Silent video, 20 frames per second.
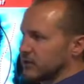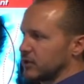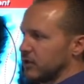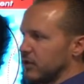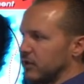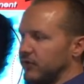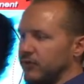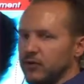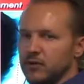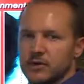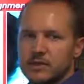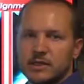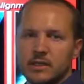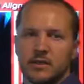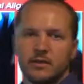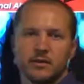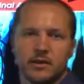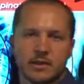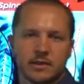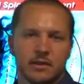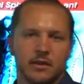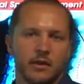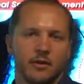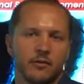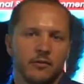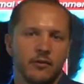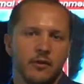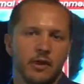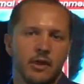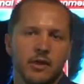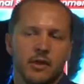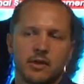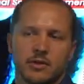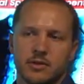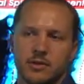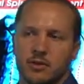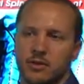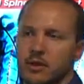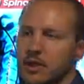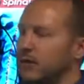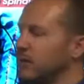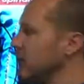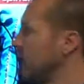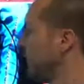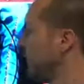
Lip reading: has already fused into itself. So even